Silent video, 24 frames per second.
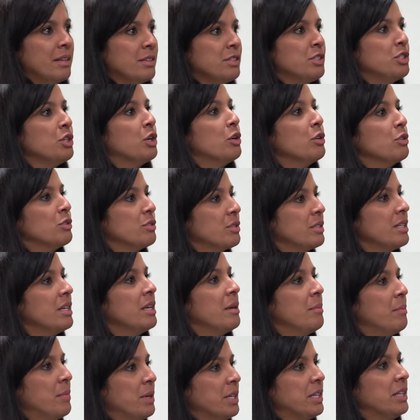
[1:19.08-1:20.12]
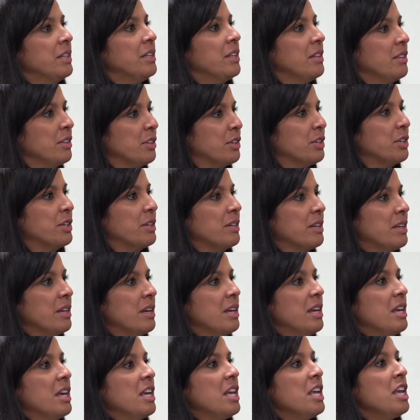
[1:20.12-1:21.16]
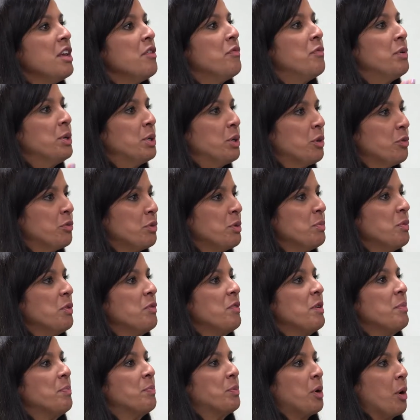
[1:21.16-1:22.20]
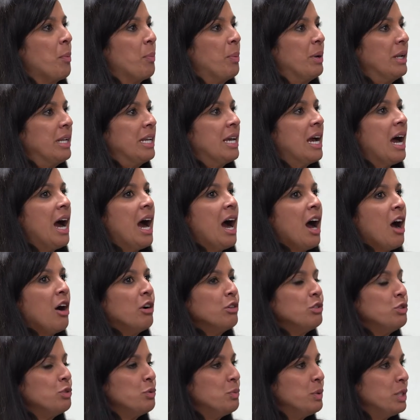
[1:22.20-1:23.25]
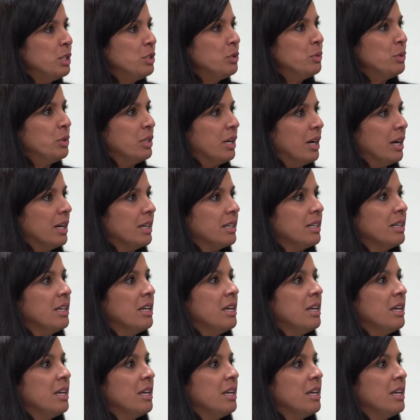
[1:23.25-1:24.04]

just embedded in there. If we don't remove it properly, how do we do that?